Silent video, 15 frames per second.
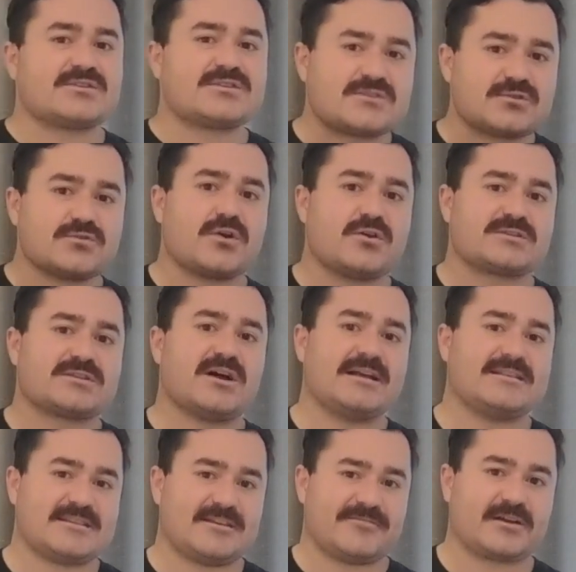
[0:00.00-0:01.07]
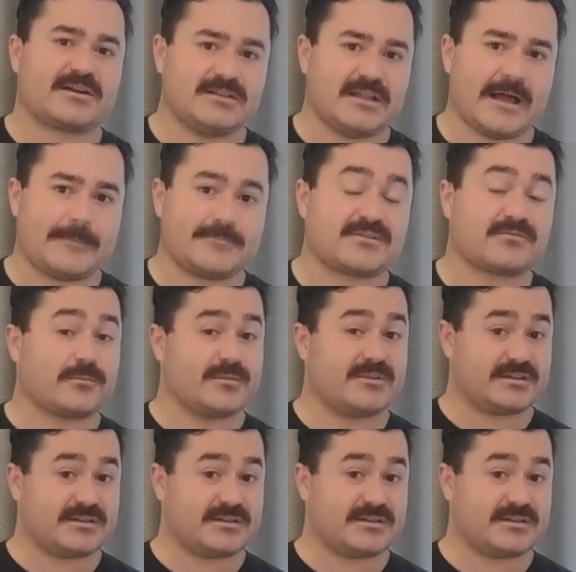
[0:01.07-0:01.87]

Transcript: pseudoscientific claims from